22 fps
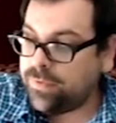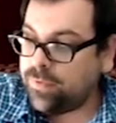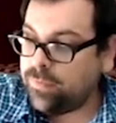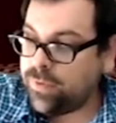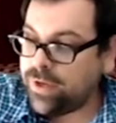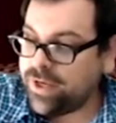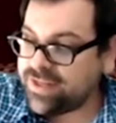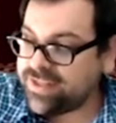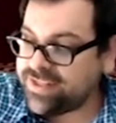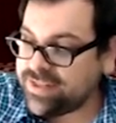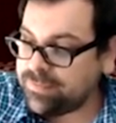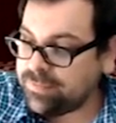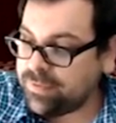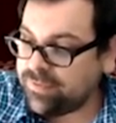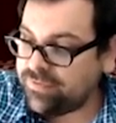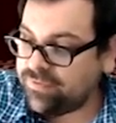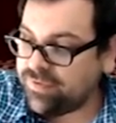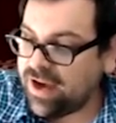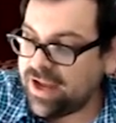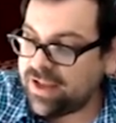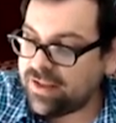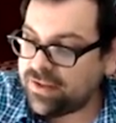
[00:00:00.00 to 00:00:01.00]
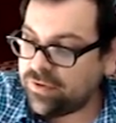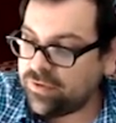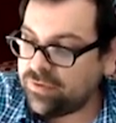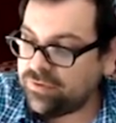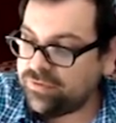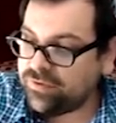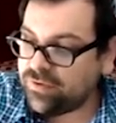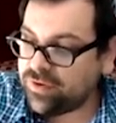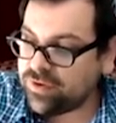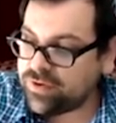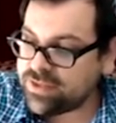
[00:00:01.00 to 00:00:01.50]
We can simplify a little
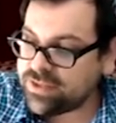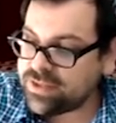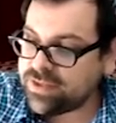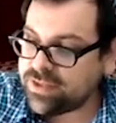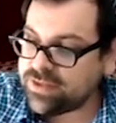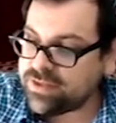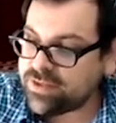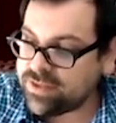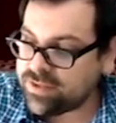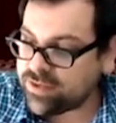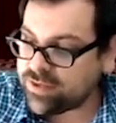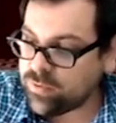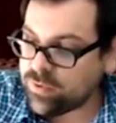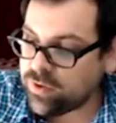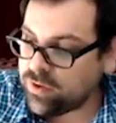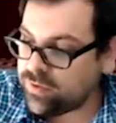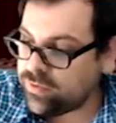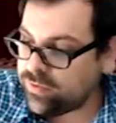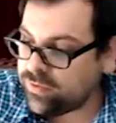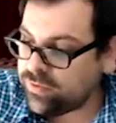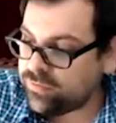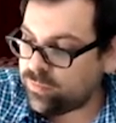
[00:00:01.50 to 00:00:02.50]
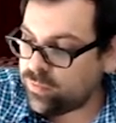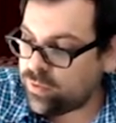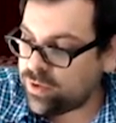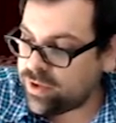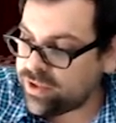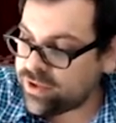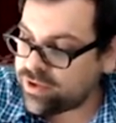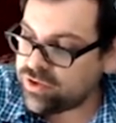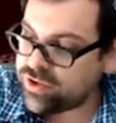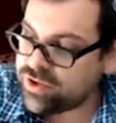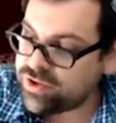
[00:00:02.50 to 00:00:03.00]
first because the square root of 1
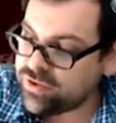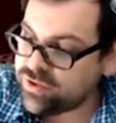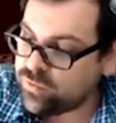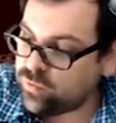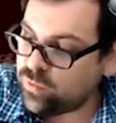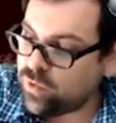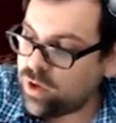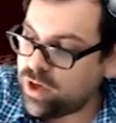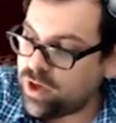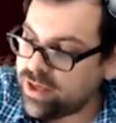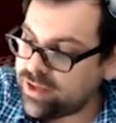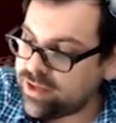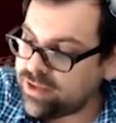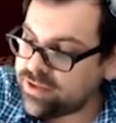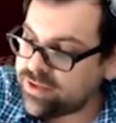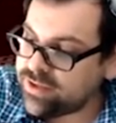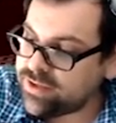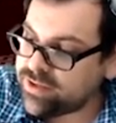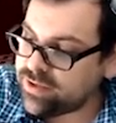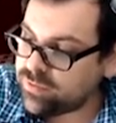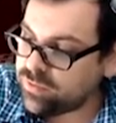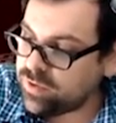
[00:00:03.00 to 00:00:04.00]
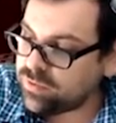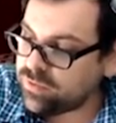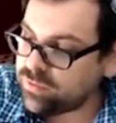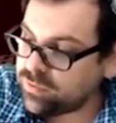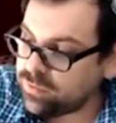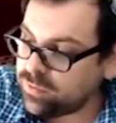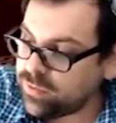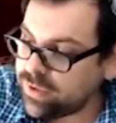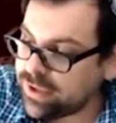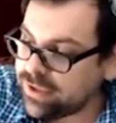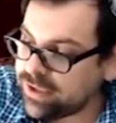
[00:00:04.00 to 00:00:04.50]
is just 1. So what we're
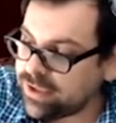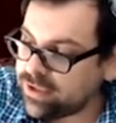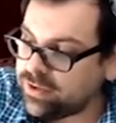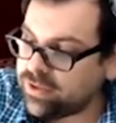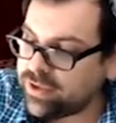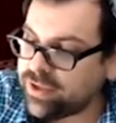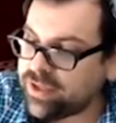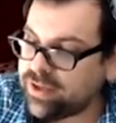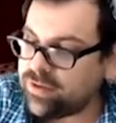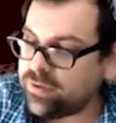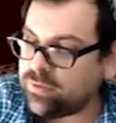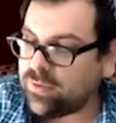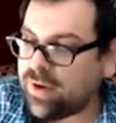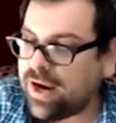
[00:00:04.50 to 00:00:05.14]
really looking to